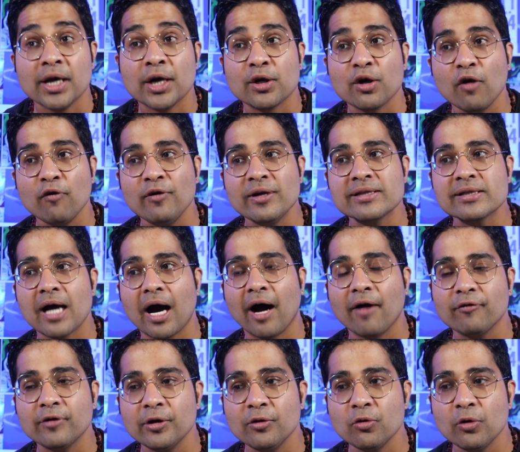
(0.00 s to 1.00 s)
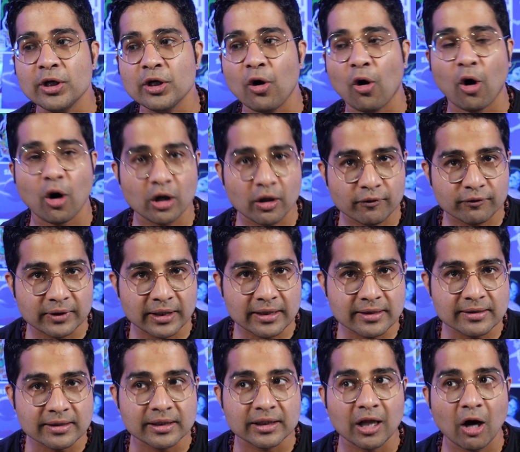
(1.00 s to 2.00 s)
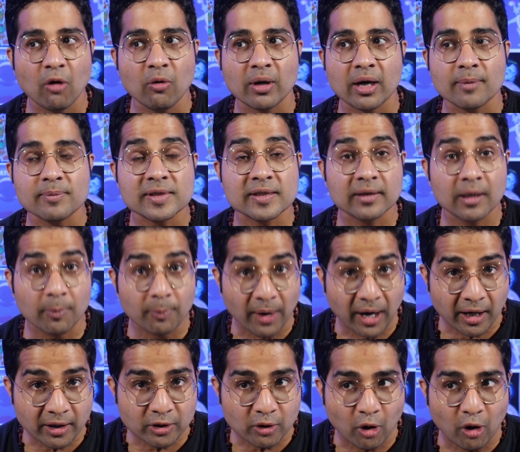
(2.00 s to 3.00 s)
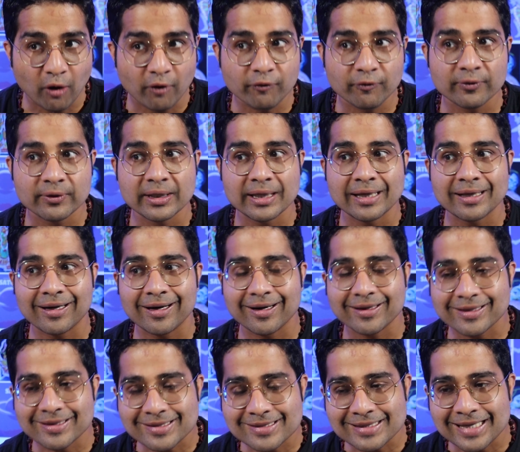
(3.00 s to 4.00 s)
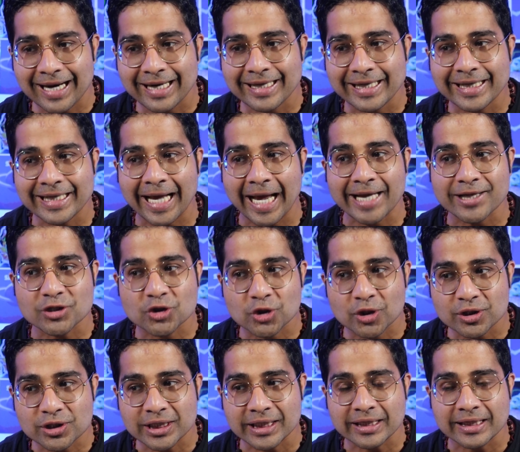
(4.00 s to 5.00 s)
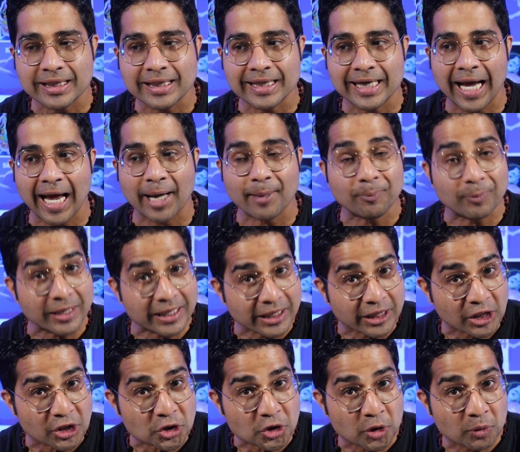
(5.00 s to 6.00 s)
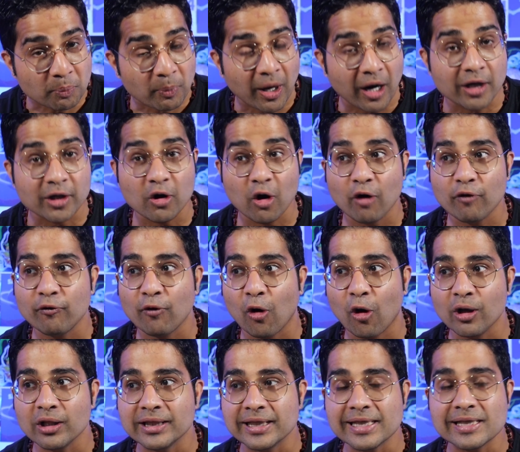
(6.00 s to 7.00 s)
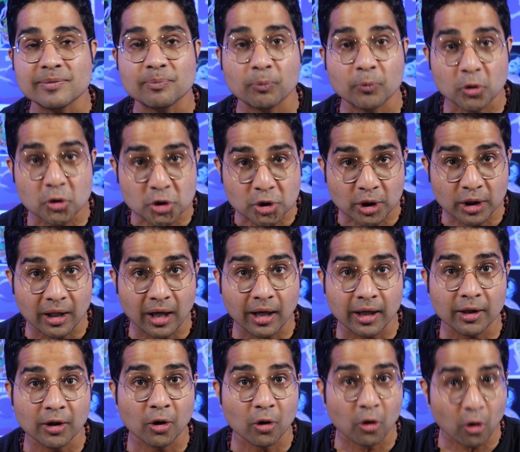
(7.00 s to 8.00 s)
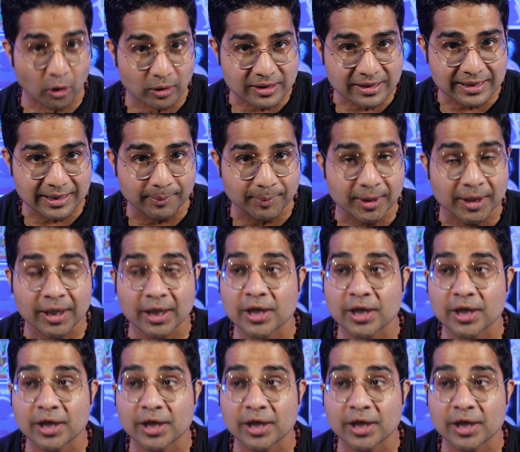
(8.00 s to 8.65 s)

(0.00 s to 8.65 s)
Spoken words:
Now friends, after knowing all of this, now comes the part of understanding and judging the application part of all these Pushkara concept.